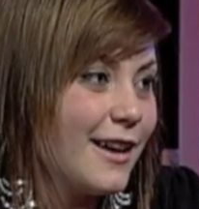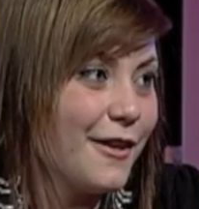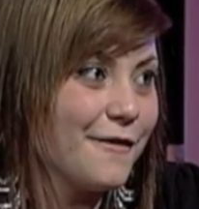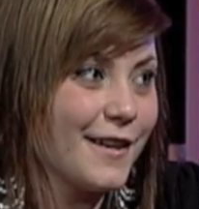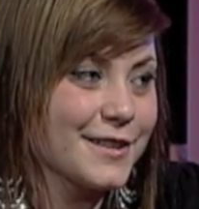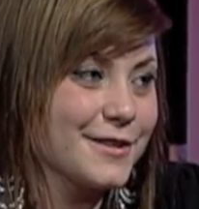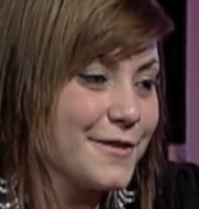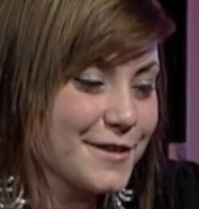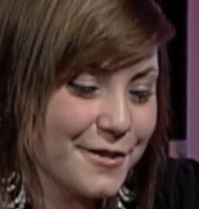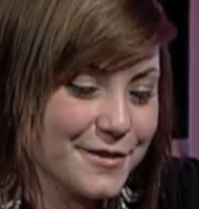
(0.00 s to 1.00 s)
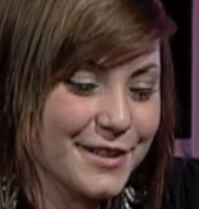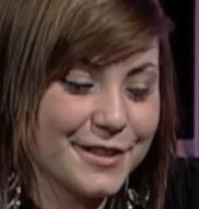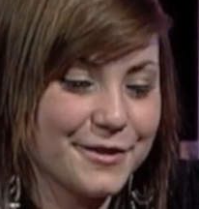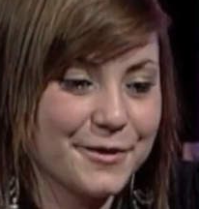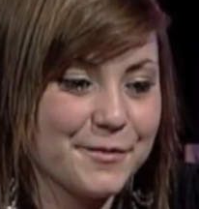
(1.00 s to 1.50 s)
Halifax, Nova Scotia,
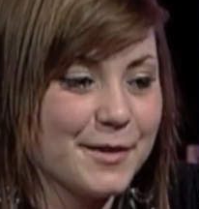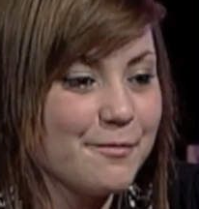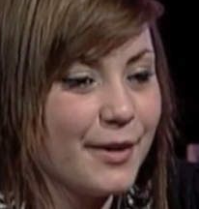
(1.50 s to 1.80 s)
you know what I mean?